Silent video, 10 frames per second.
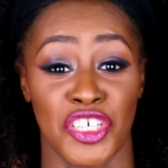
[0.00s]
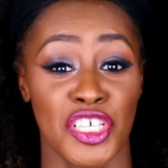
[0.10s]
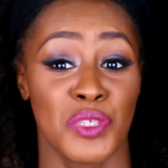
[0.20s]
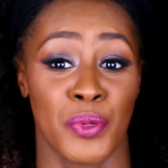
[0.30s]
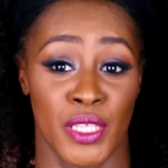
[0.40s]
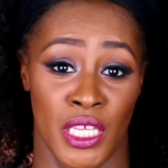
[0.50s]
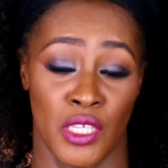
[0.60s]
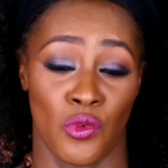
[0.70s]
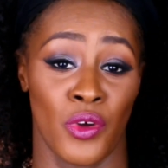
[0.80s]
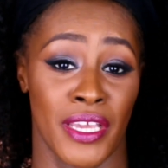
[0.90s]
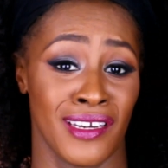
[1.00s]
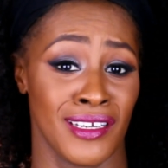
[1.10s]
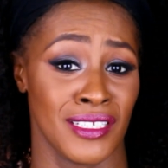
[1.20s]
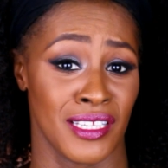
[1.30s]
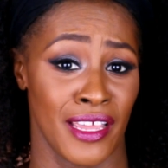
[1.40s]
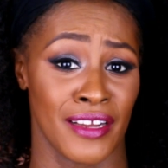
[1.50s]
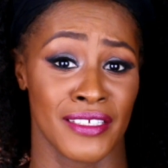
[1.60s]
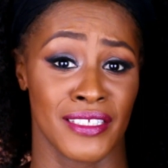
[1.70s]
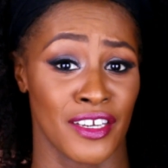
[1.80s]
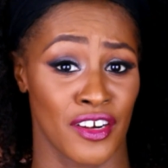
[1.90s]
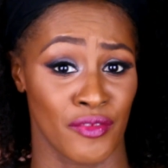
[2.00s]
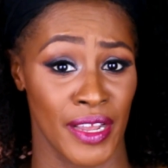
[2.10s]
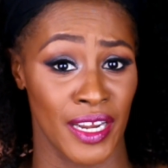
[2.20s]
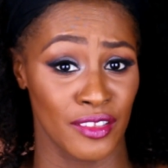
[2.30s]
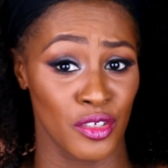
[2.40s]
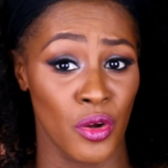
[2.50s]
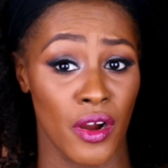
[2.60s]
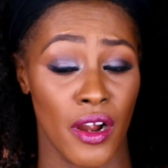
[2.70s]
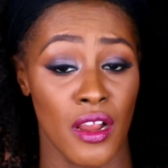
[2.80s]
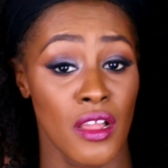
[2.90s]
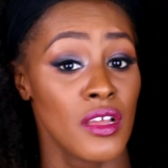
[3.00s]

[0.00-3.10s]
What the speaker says: just put this on Kennedy's hair and send her right out the door.